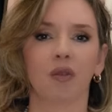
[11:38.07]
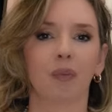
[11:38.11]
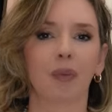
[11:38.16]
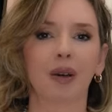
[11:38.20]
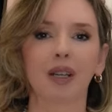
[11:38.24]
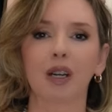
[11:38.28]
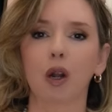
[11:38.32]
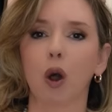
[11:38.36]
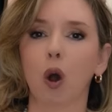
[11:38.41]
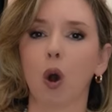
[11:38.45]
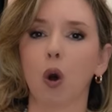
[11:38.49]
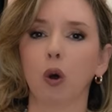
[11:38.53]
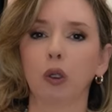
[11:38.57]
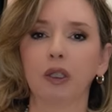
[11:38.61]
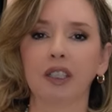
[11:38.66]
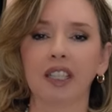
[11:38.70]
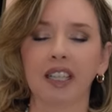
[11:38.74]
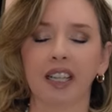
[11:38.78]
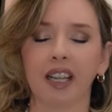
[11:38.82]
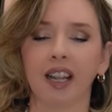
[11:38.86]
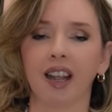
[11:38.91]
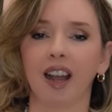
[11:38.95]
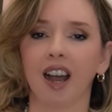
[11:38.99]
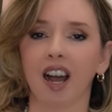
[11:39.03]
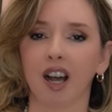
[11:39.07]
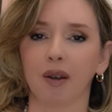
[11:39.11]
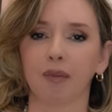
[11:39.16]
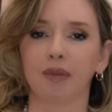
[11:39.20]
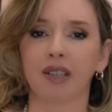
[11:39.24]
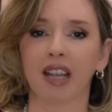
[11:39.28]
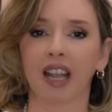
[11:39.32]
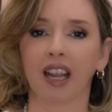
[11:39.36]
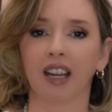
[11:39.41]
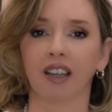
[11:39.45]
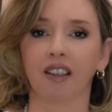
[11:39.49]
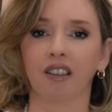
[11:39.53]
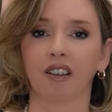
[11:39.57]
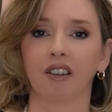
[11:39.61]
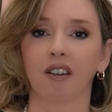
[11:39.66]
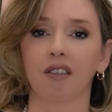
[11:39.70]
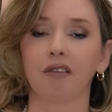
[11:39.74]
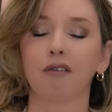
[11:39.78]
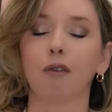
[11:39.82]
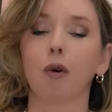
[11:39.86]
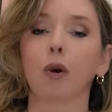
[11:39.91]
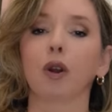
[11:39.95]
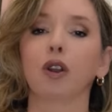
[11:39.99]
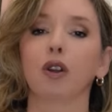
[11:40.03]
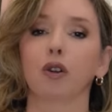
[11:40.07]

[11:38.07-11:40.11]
But only update for